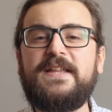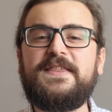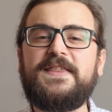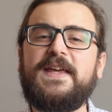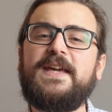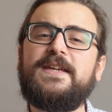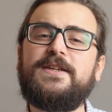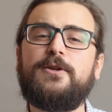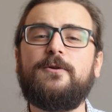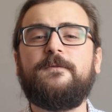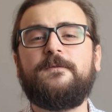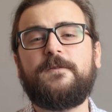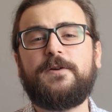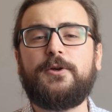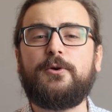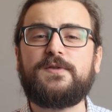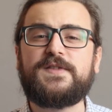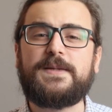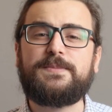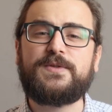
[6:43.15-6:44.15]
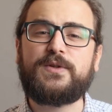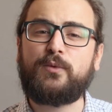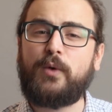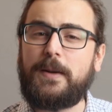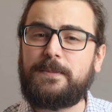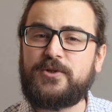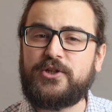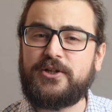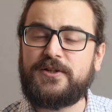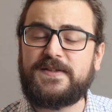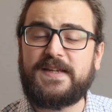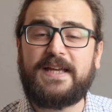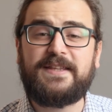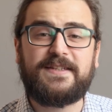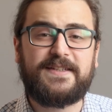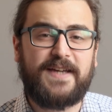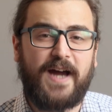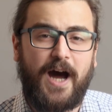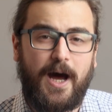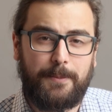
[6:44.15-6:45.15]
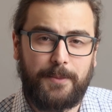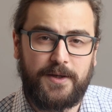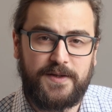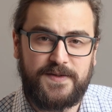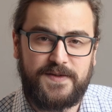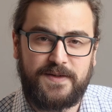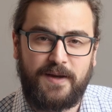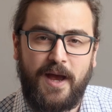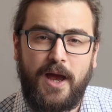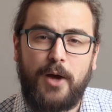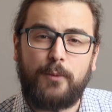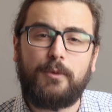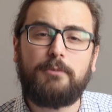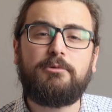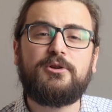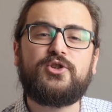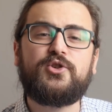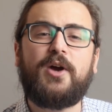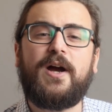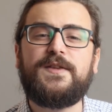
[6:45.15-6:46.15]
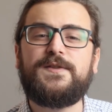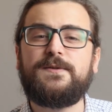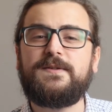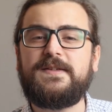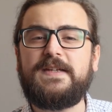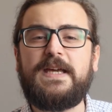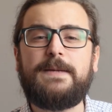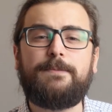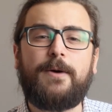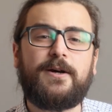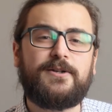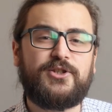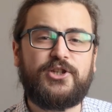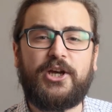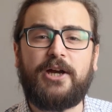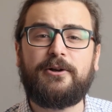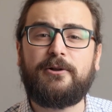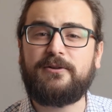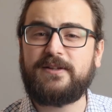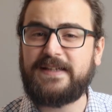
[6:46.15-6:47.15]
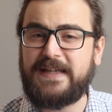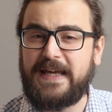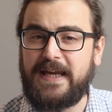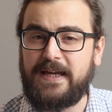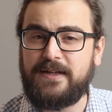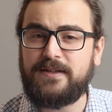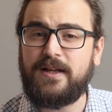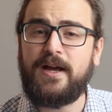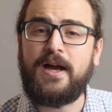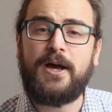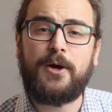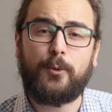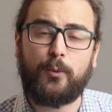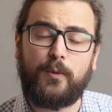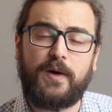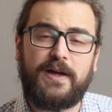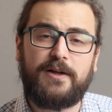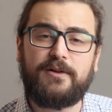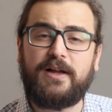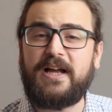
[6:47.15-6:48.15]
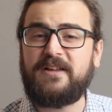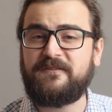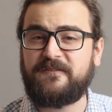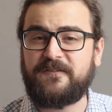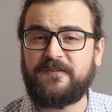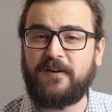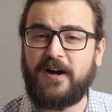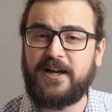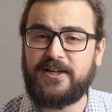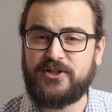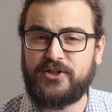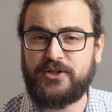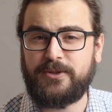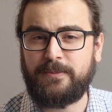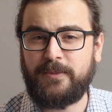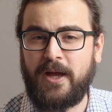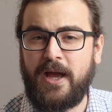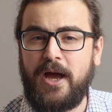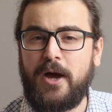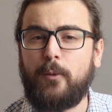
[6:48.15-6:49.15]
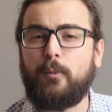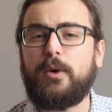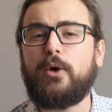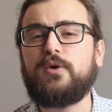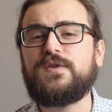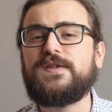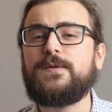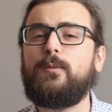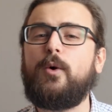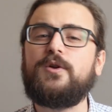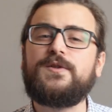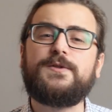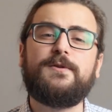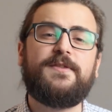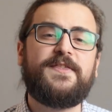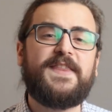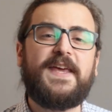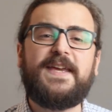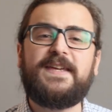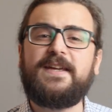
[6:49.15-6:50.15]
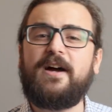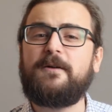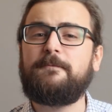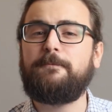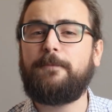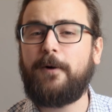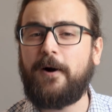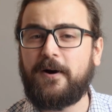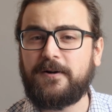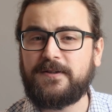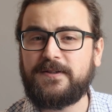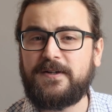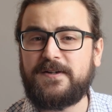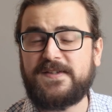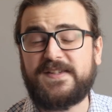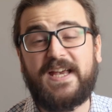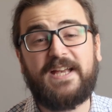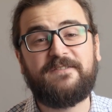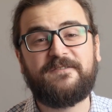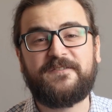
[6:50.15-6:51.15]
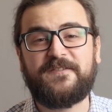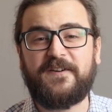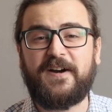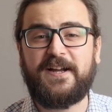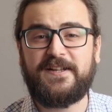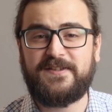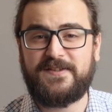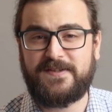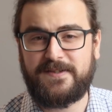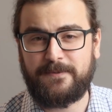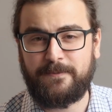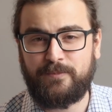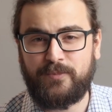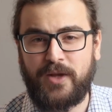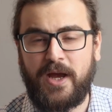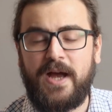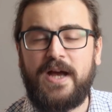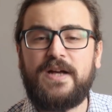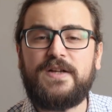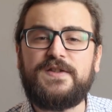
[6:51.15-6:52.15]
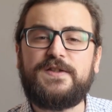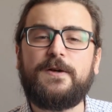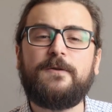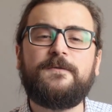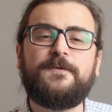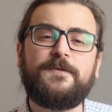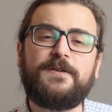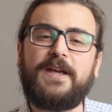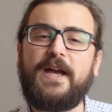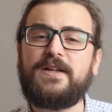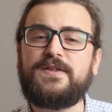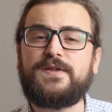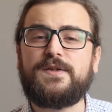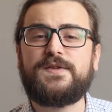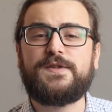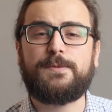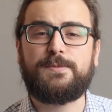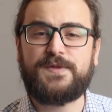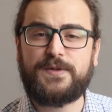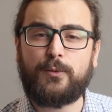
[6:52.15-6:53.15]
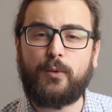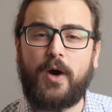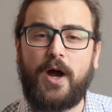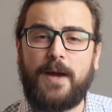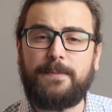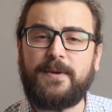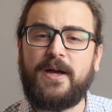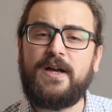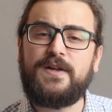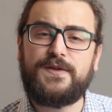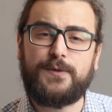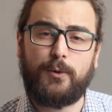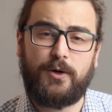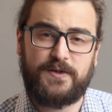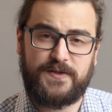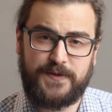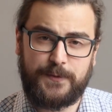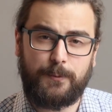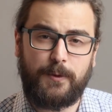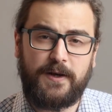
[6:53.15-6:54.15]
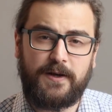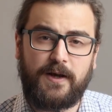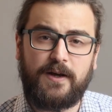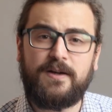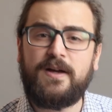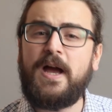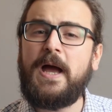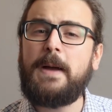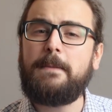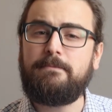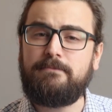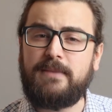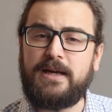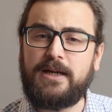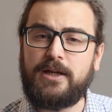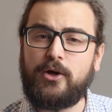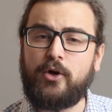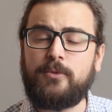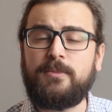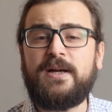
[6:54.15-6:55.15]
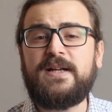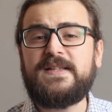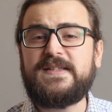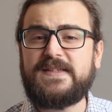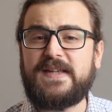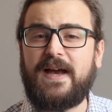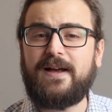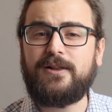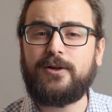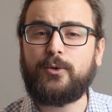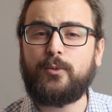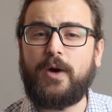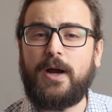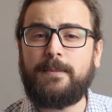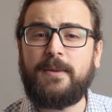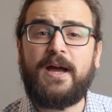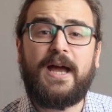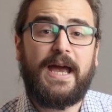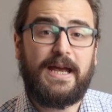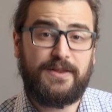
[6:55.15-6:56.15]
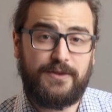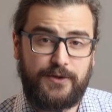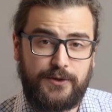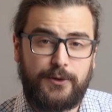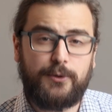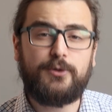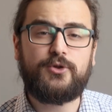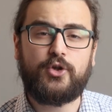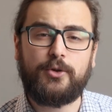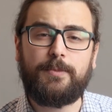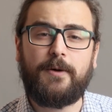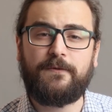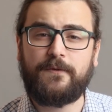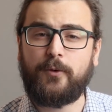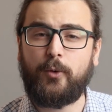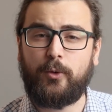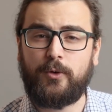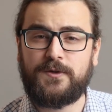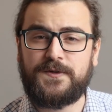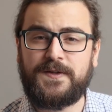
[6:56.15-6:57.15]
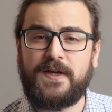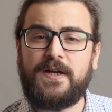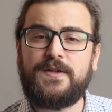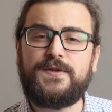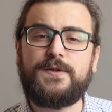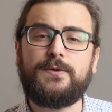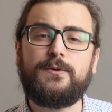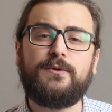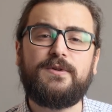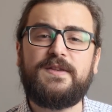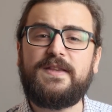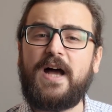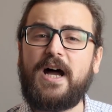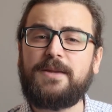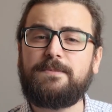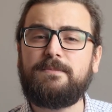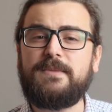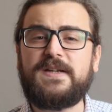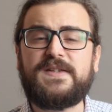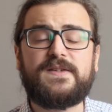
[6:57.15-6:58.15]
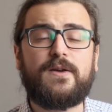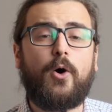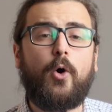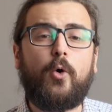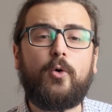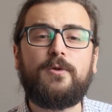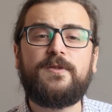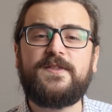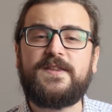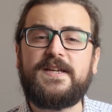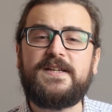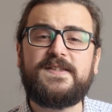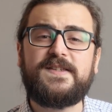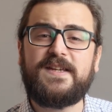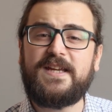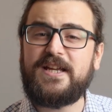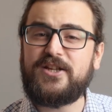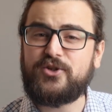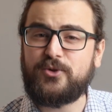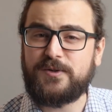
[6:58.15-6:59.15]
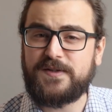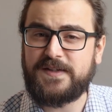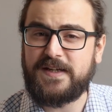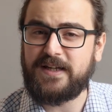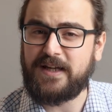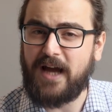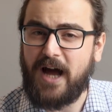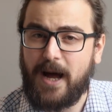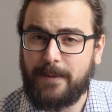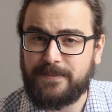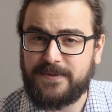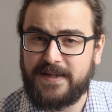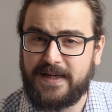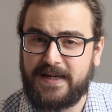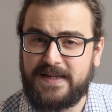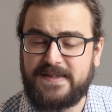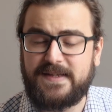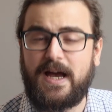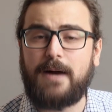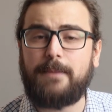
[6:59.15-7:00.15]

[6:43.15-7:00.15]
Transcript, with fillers: Thank you for your subscriptions and comments. We will try to keep our channel keen, real and fresh. We also want to thank our partners and friends. Don't forget to subscribe to our Twitter, Medium, Telegram and YouTube, of course, to not miss all these interesting updates